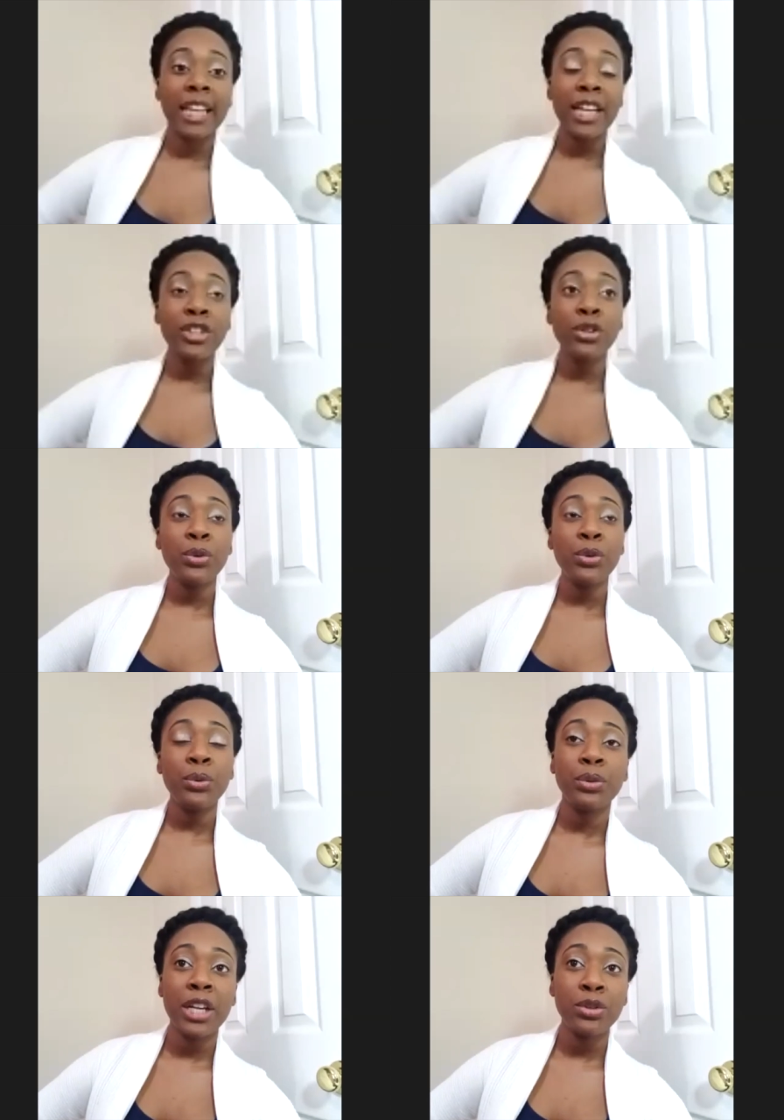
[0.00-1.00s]
do
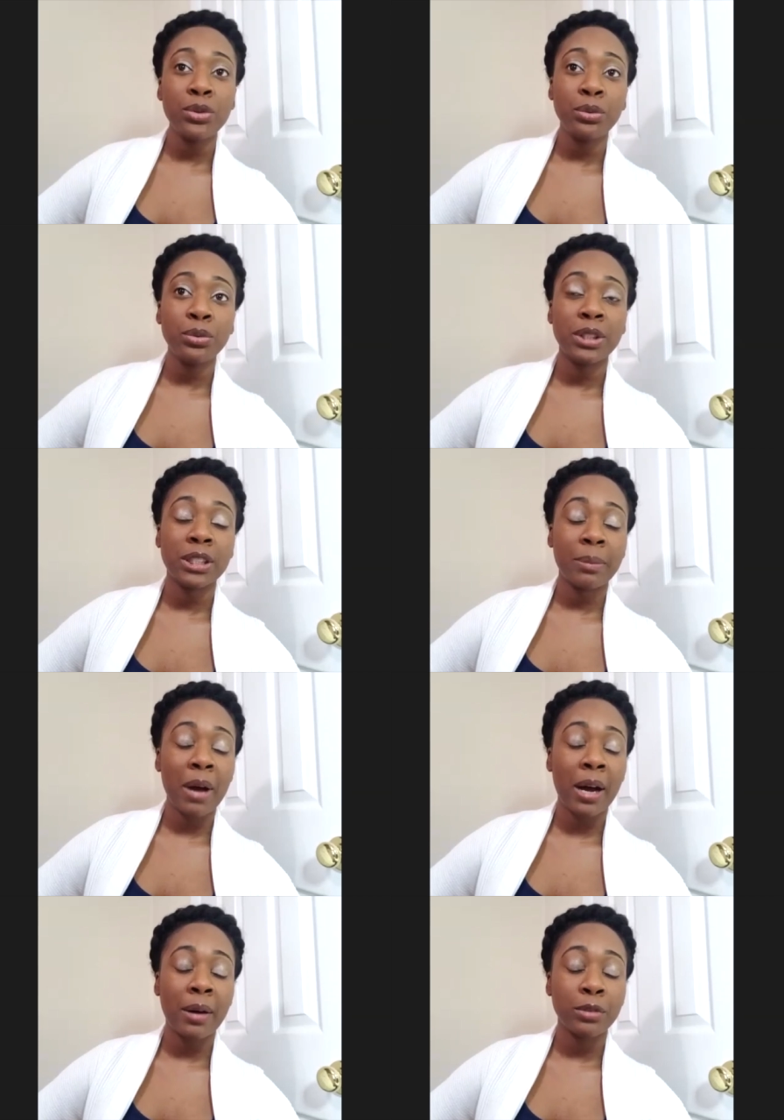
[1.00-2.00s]
they do some
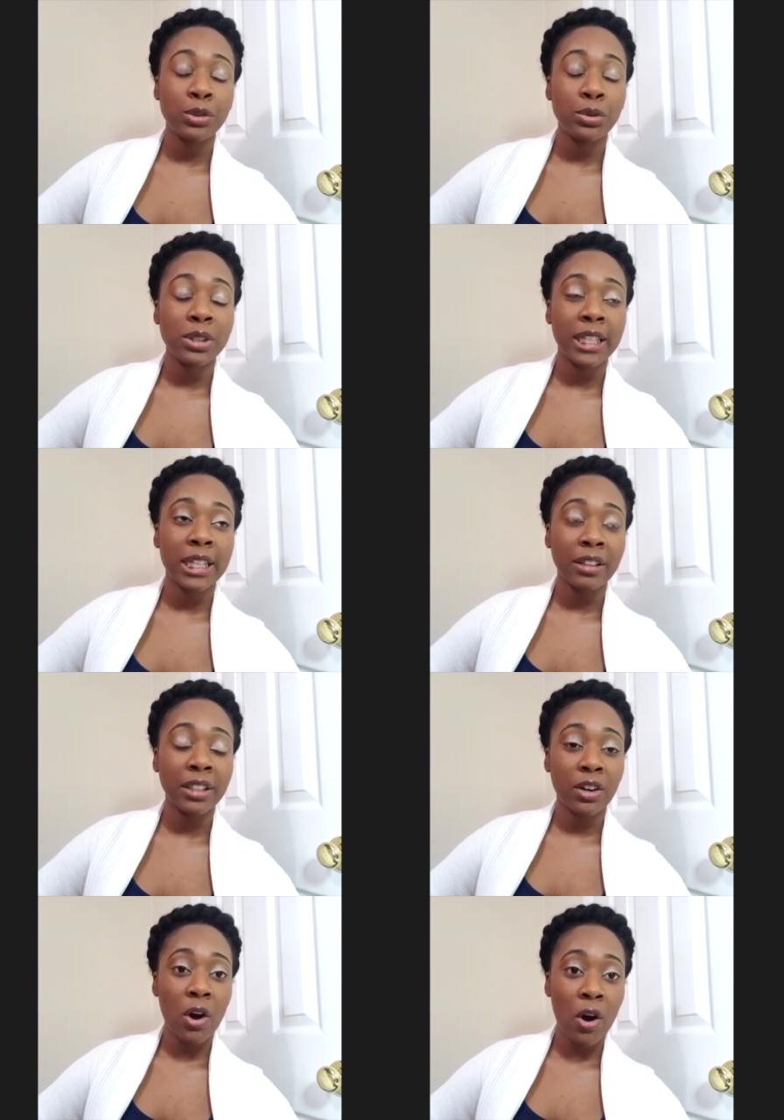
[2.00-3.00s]
um, do send out their
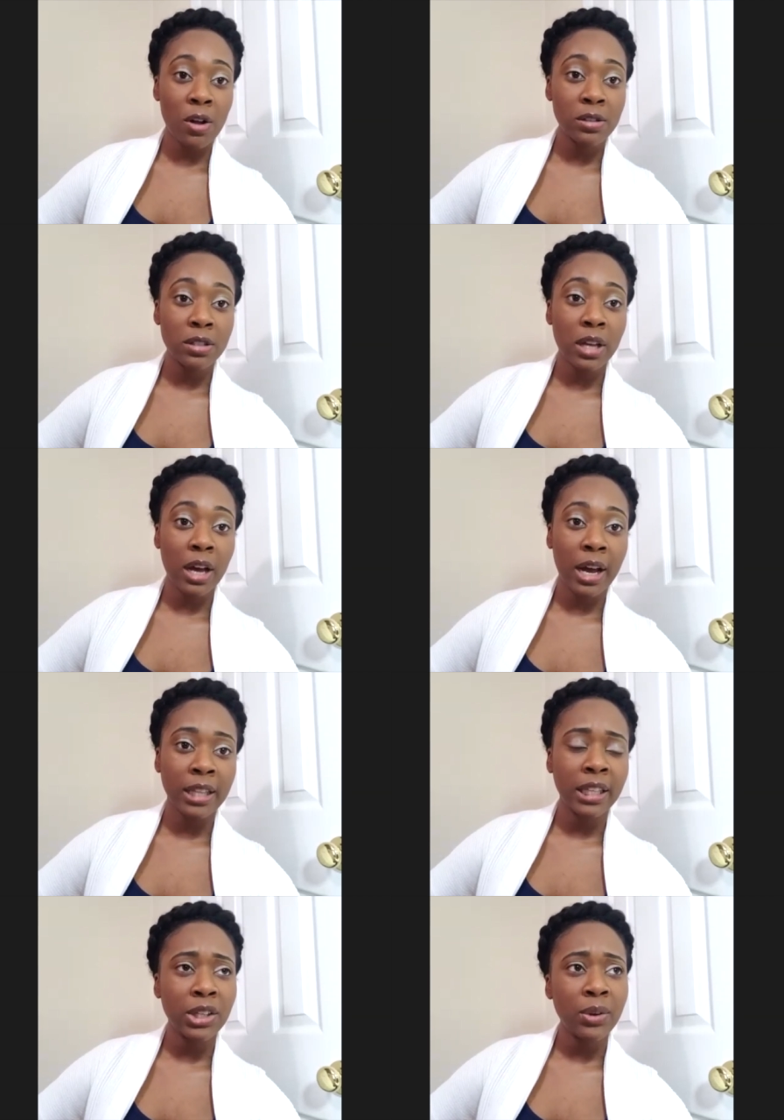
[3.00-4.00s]
calls. Uh, I
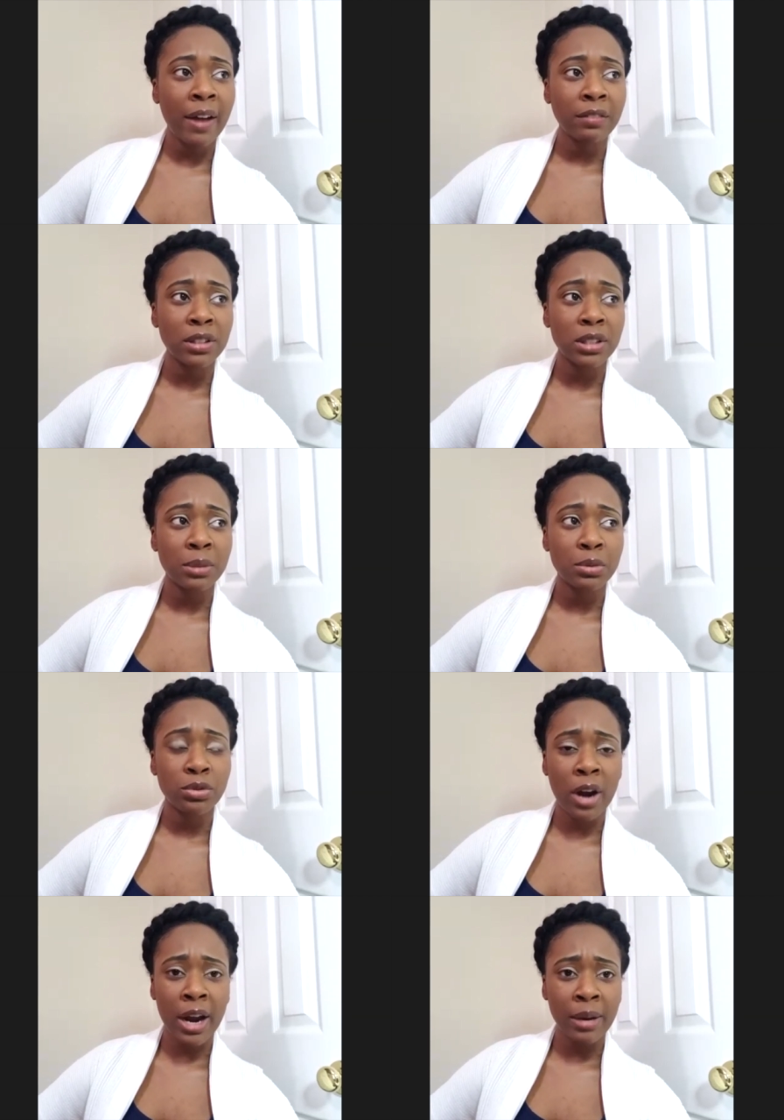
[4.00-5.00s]
think you have to
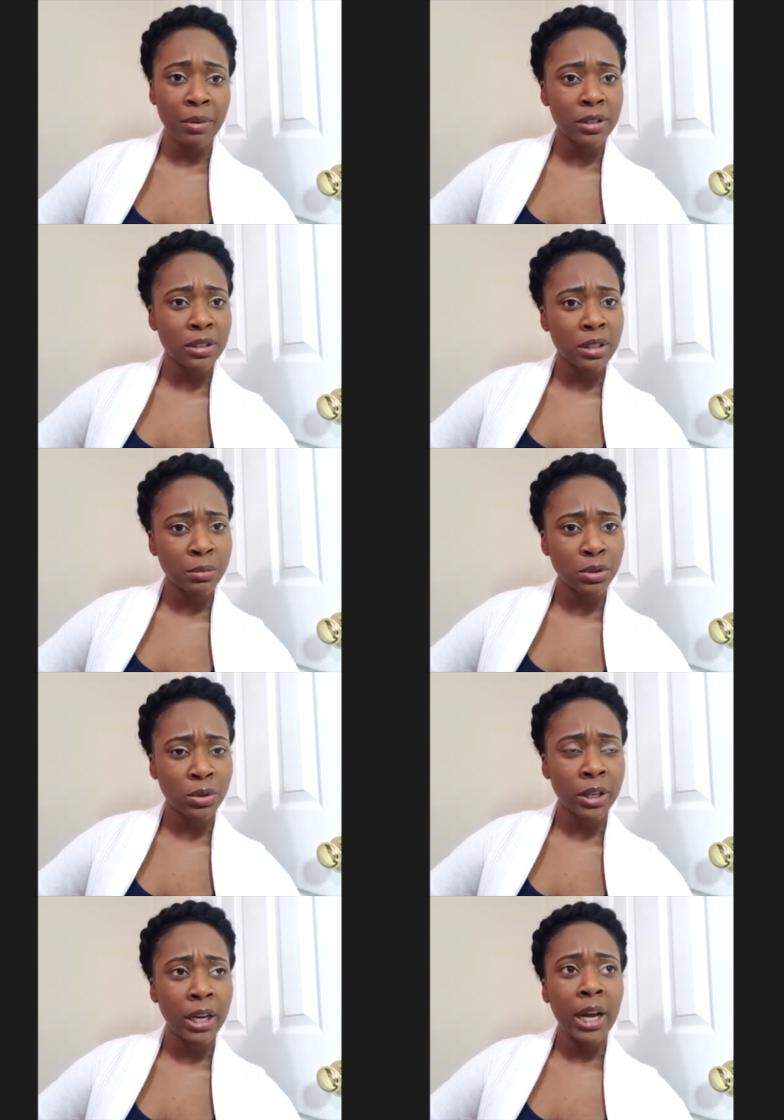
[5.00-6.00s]
subscribe or some sort.